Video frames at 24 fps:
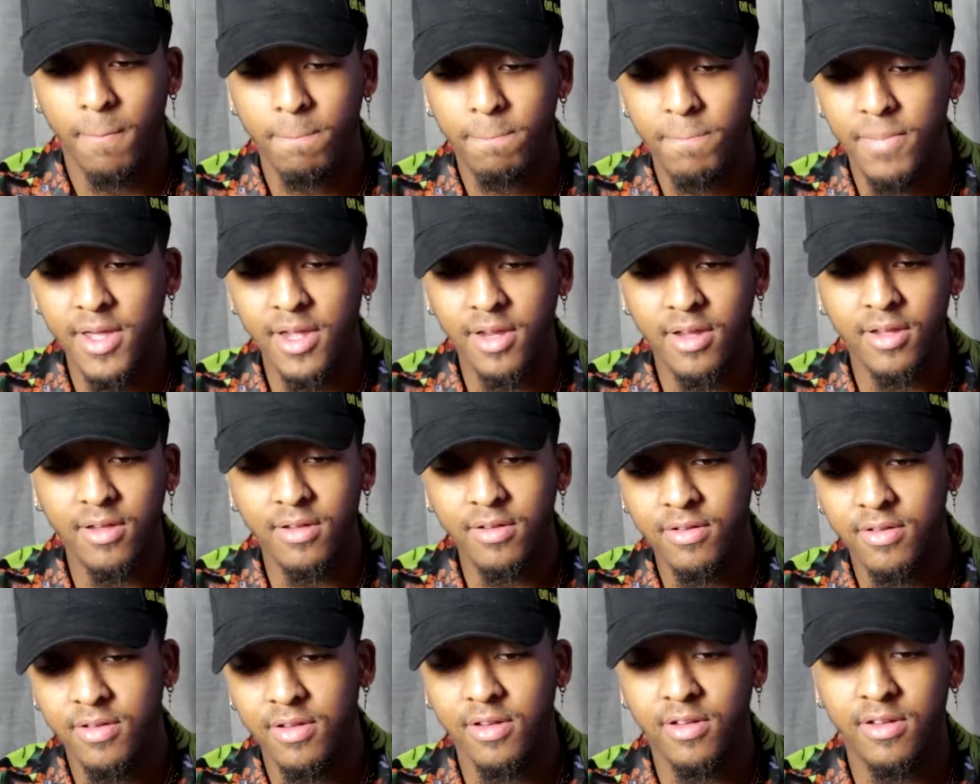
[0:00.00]

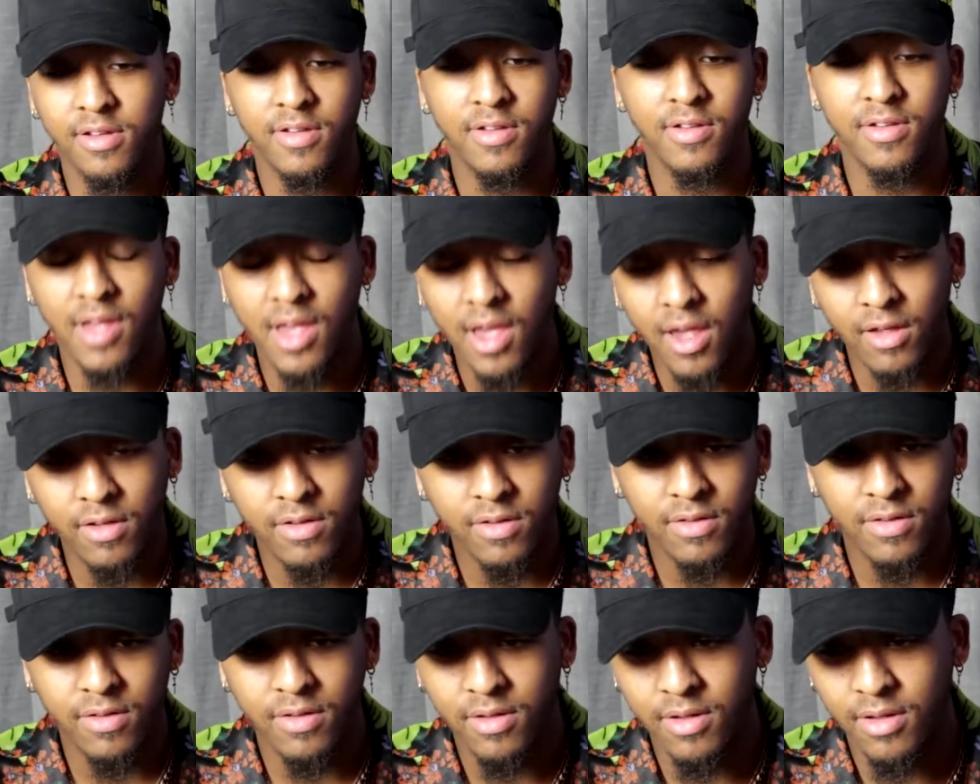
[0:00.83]
Biggest
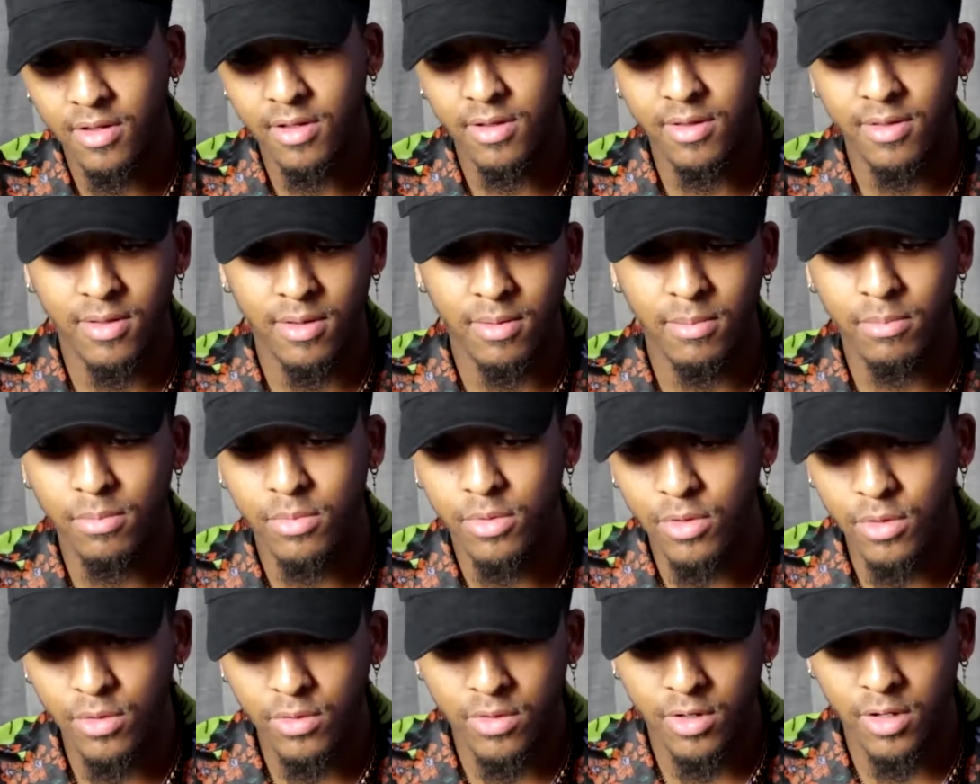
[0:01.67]
success in the
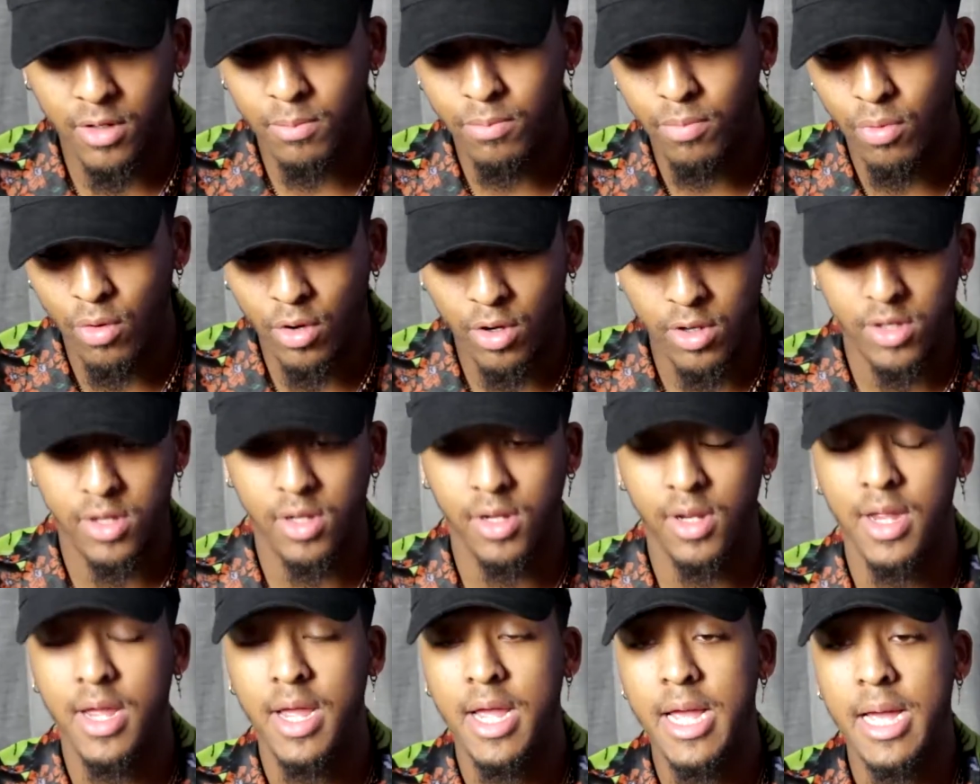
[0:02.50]
music
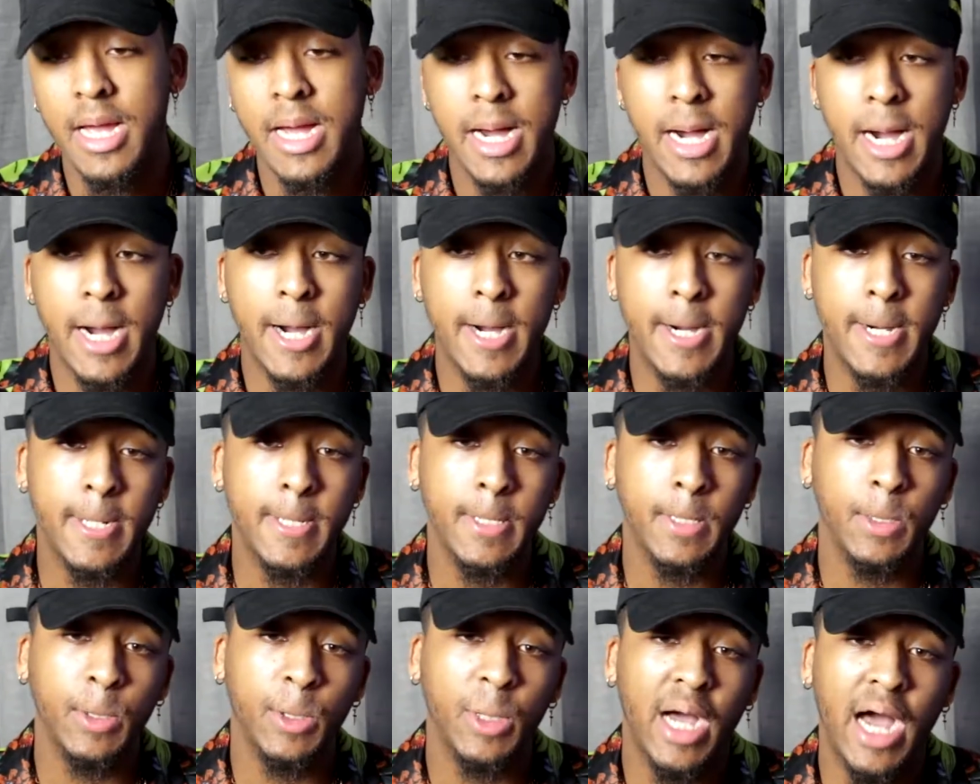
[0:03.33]
portion.
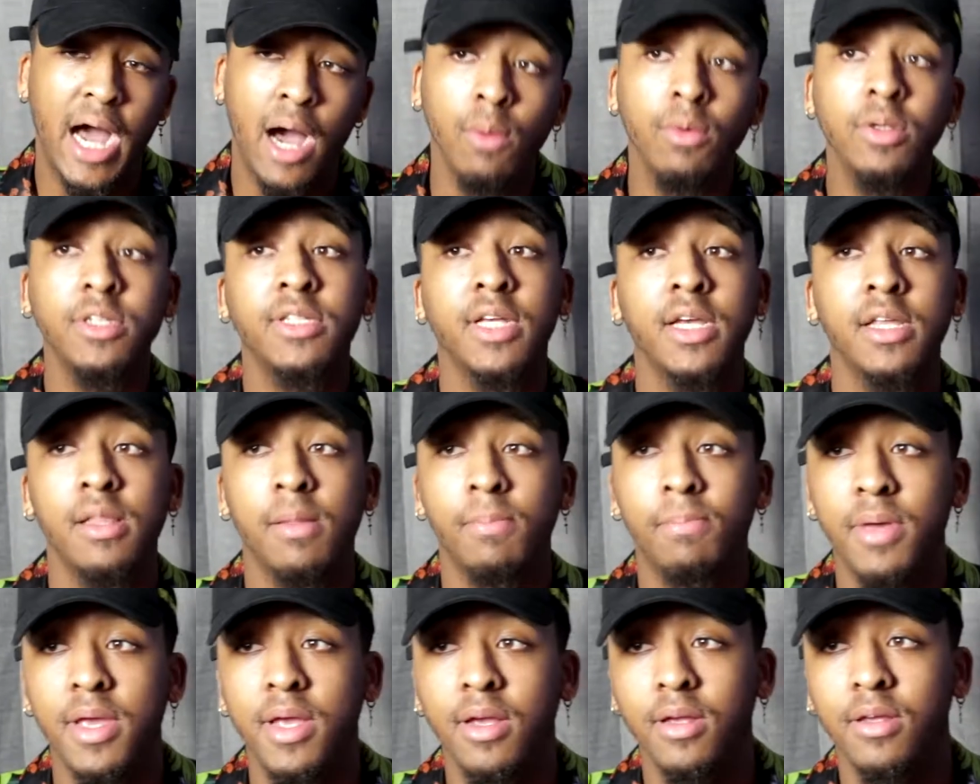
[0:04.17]
I would say the
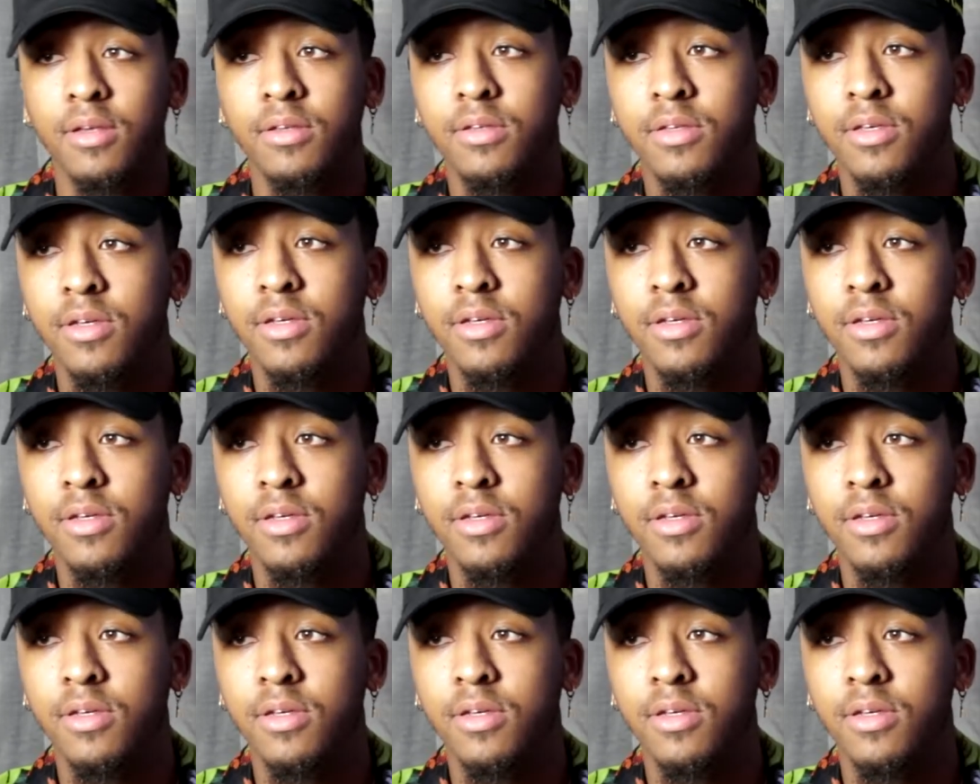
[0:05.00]
biggest